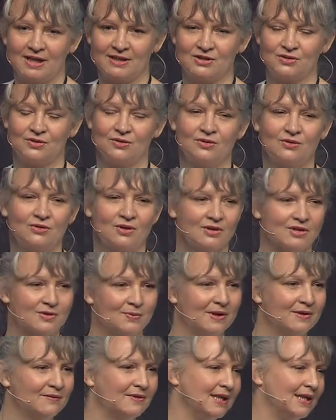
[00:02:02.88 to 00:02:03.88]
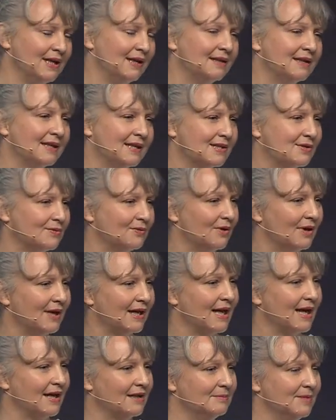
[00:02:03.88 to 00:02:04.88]
Shawcross, one of the youngest Royal
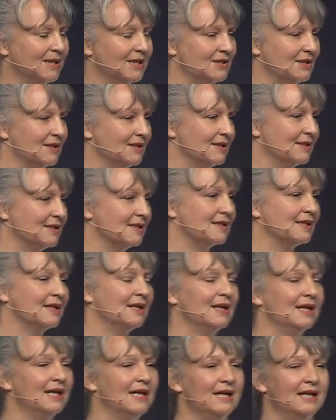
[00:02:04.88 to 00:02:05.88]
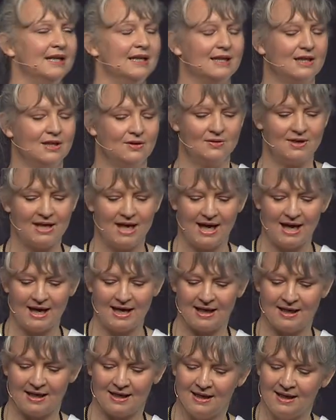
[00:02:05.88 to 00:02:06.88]
Academicians in the
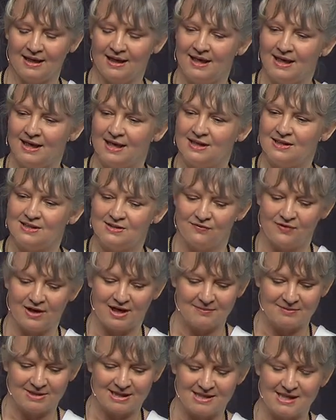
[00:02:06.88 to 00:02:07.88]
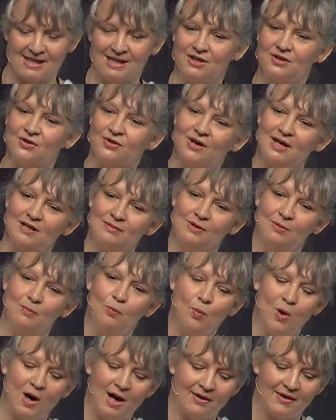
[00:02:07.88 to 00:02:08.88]
UK, developed this incredible
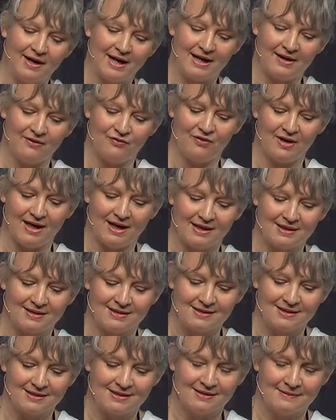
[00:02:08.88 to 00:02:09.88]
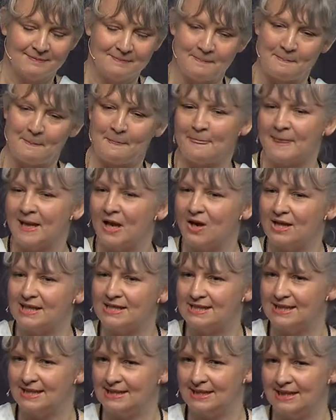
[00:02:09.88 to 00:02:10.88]
moiré effect.
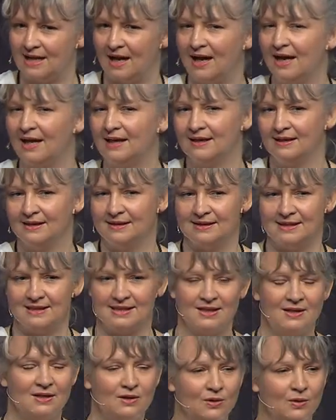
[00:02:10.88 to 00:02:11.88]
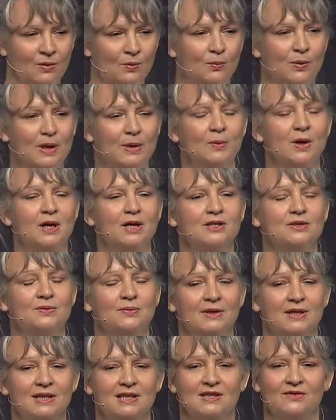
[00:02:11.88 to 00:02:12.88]
City Island, we worked
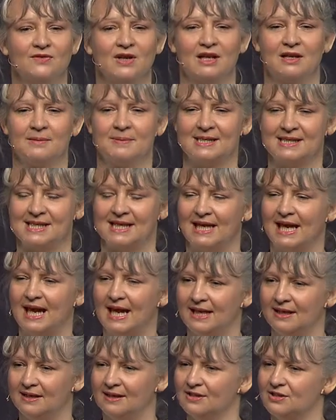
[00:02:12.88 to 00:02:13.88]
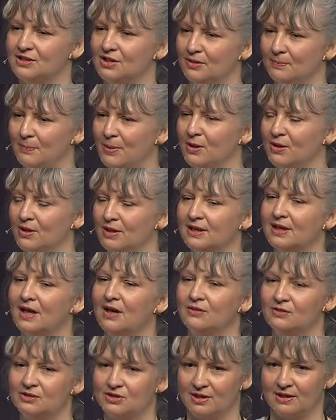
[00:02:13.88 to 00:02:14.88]
with the developers again to put
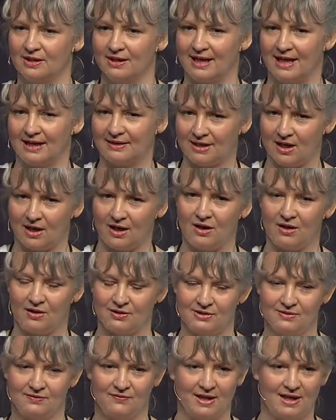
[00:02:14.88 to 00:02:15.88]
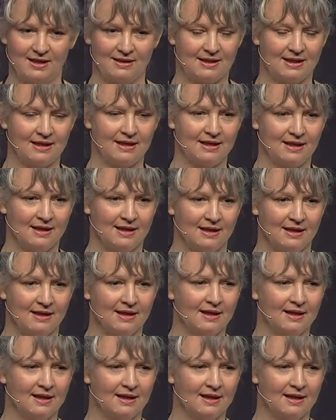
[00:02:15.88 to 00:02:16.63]
culture at the heart of their thinking.